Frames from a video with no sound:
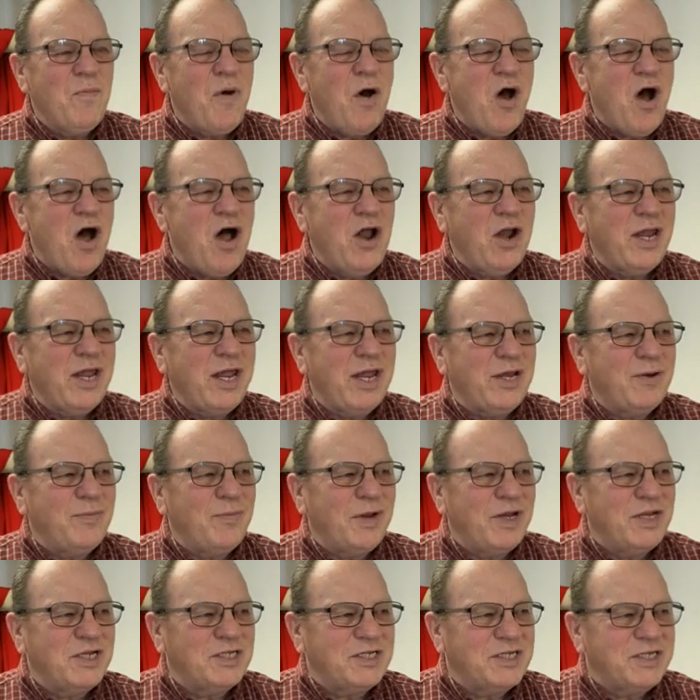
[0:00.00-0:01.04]
Paul
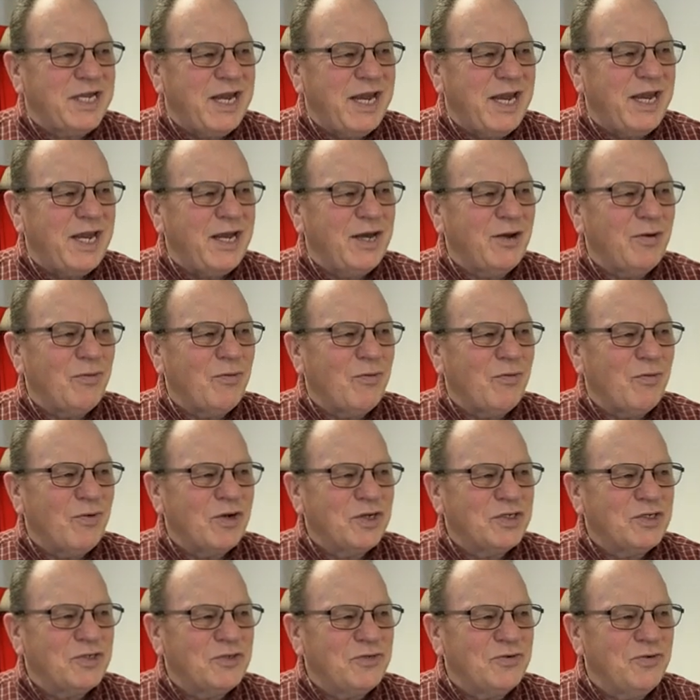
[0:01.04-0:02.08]
had been saying
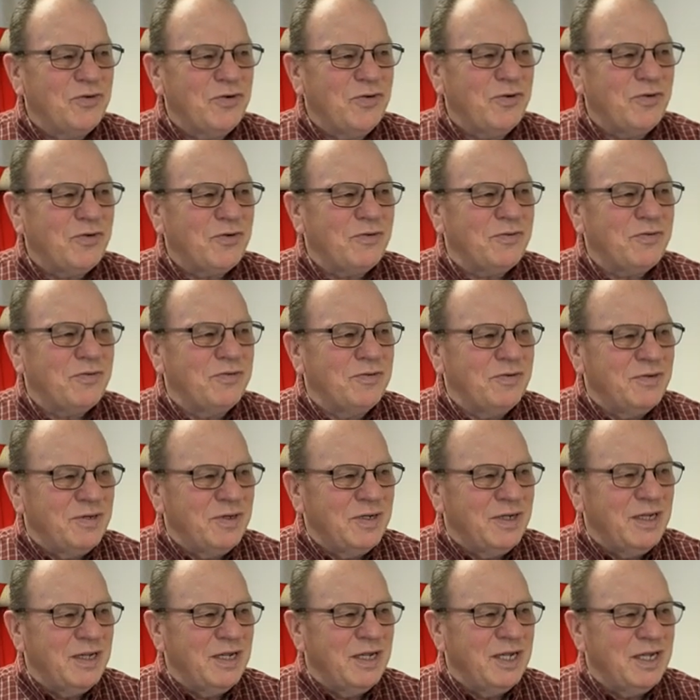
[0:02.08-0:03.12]
was true.
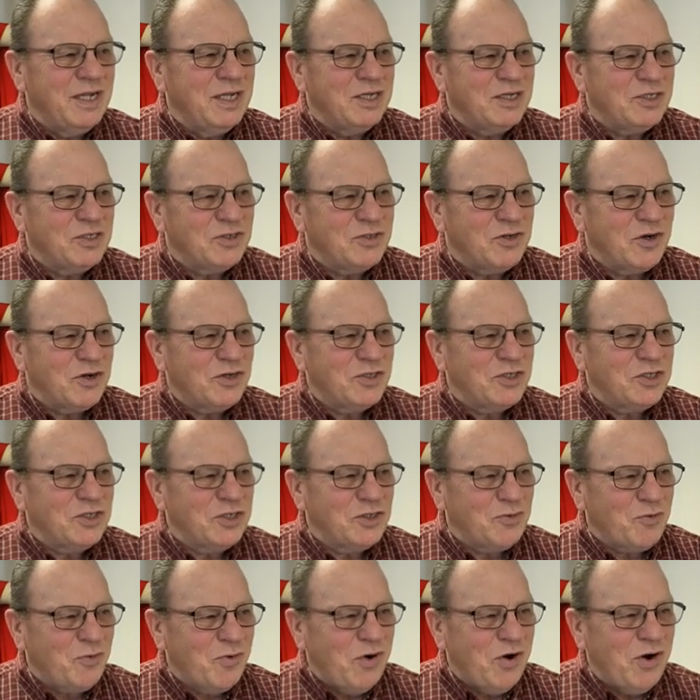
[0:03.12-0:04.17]
Search
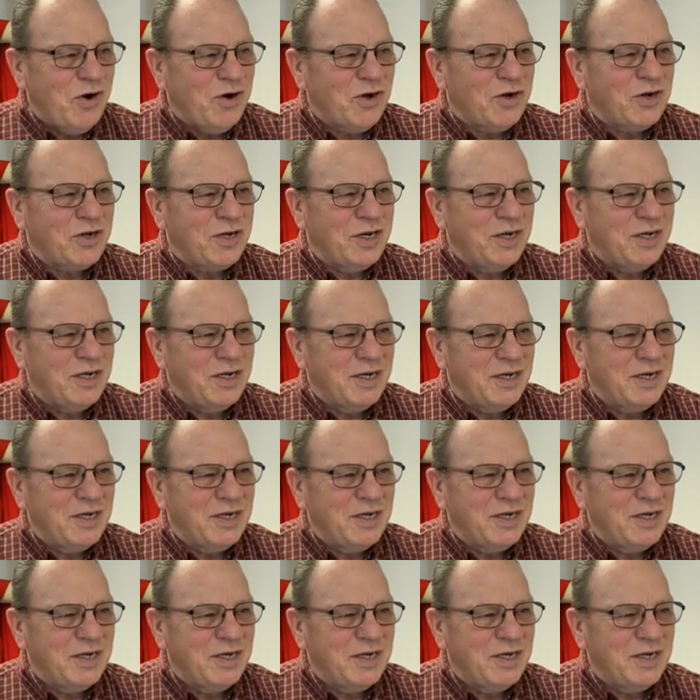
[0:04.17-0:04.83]
the word.